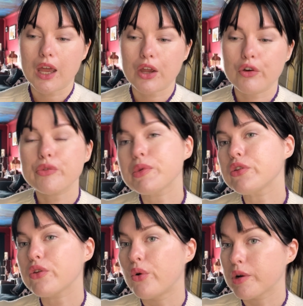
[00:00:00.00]

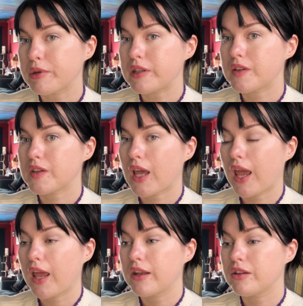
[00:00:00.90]
Christmas ornaments
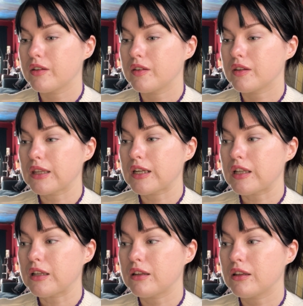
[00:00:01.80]
and
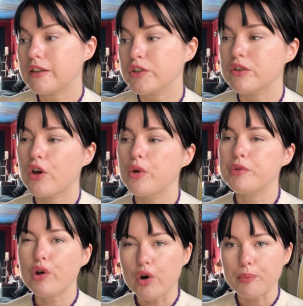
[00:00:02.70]
little sort of home
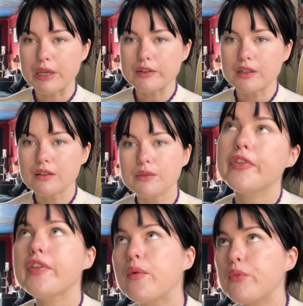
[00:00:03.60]
decor pieces.
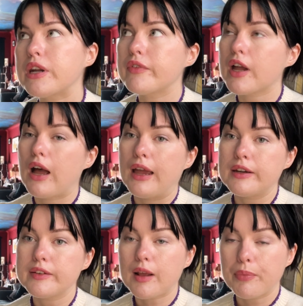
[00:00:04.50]
Some
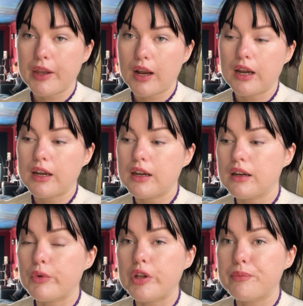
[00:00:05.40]
one-of-a-kind, some that I
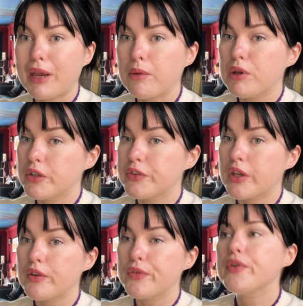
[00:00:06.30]
will make molds
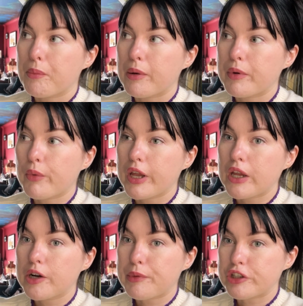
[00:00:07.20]
of, but I've been working
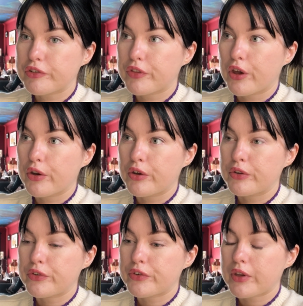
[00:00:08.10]
on a bunch of
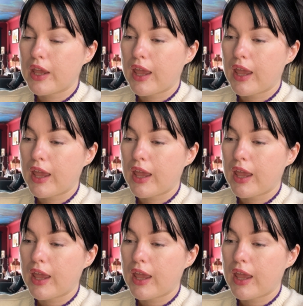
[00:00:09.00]
those.